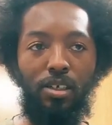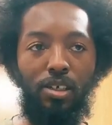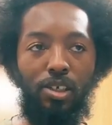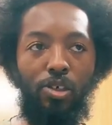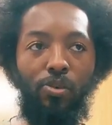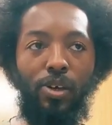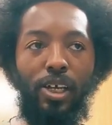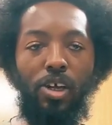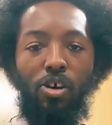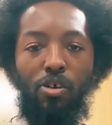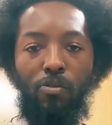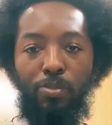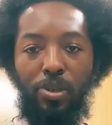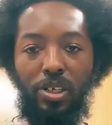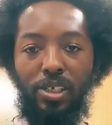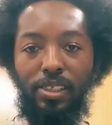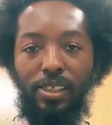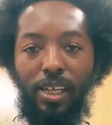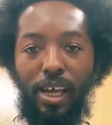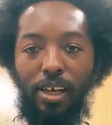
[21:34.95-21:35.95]
You ain't going to
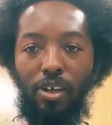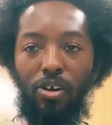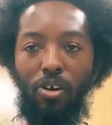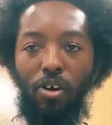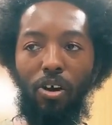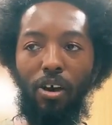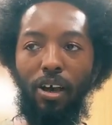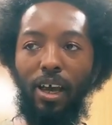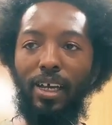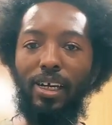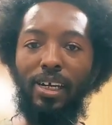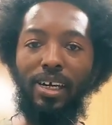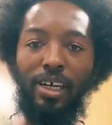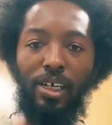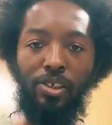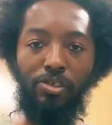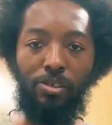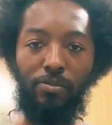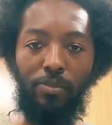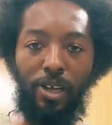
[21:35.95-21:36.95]
push that car at
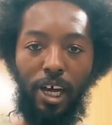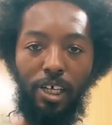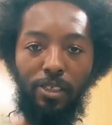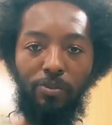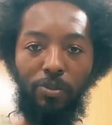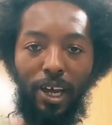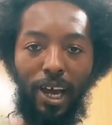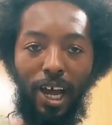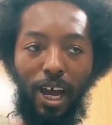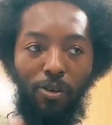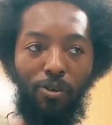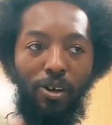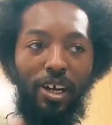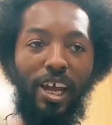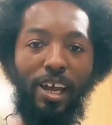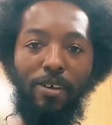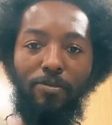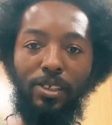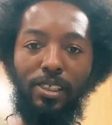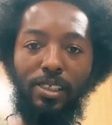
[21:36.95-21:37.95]
100 miles per hour
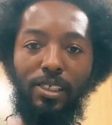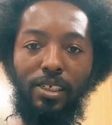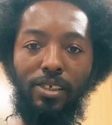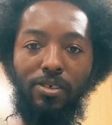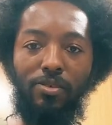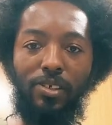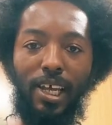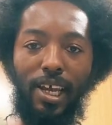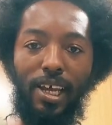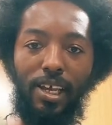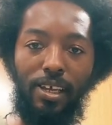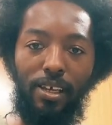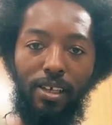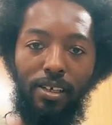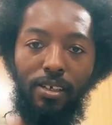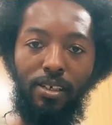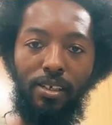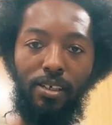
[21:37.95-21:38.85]
every single day.